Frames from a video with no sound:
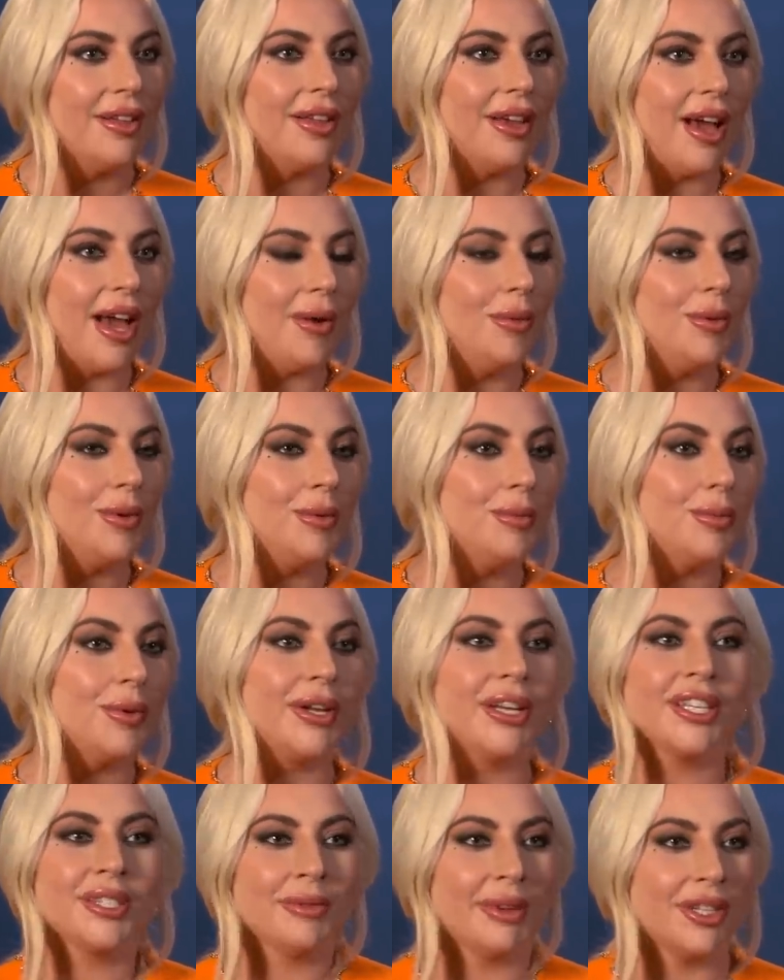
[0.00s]
I wouldn't
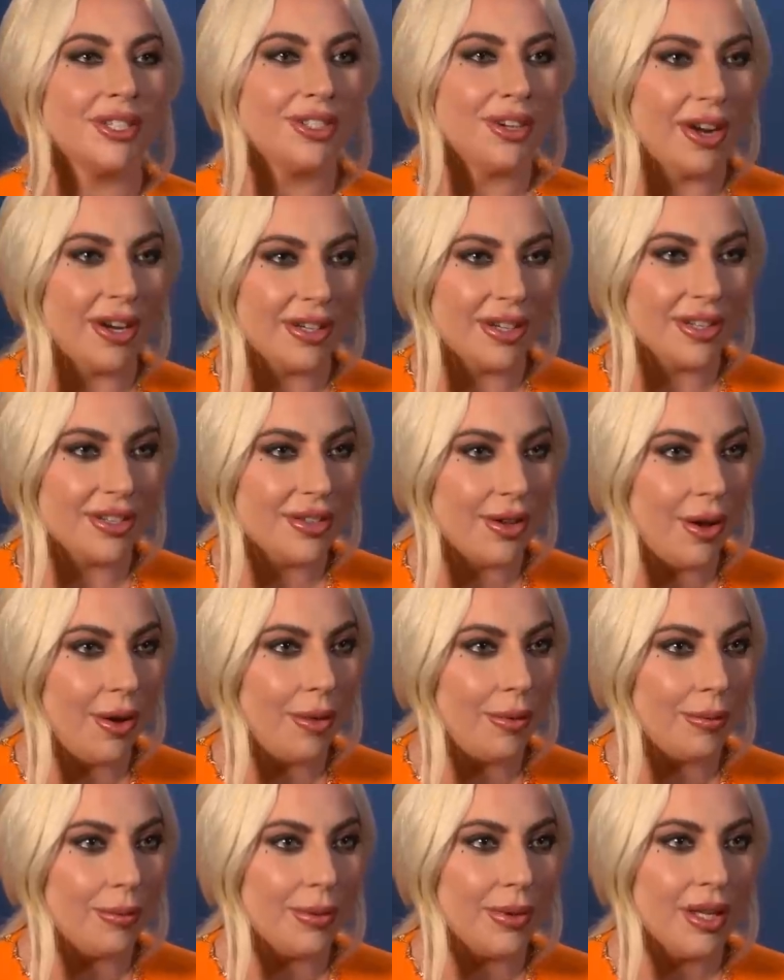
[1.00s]
bring as much darkness
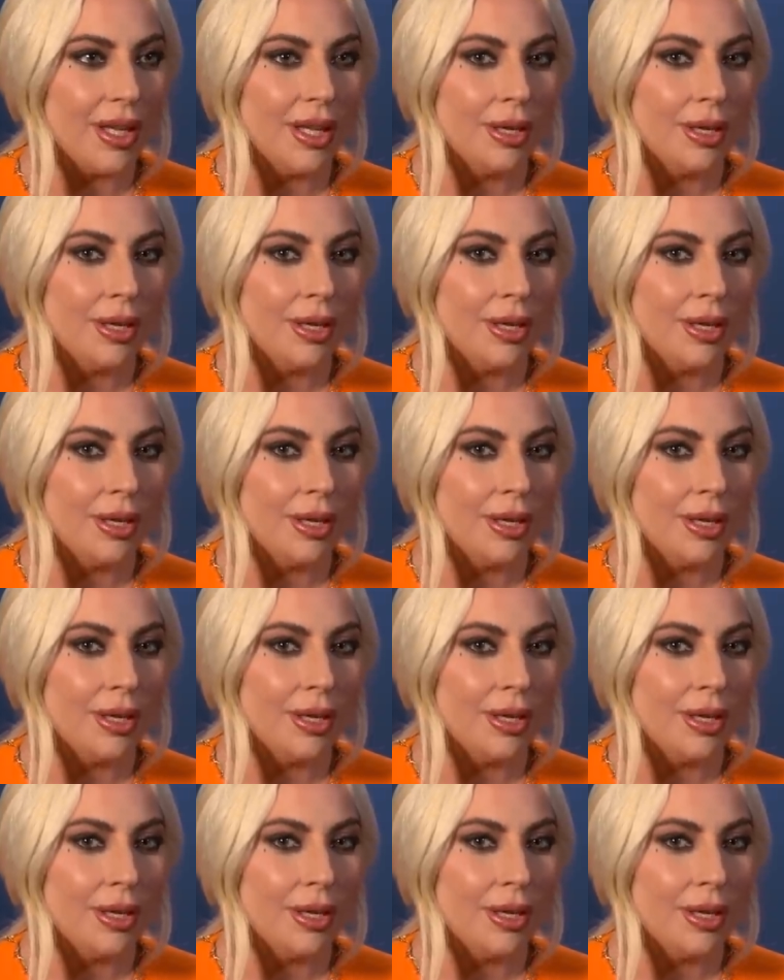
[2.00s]
home.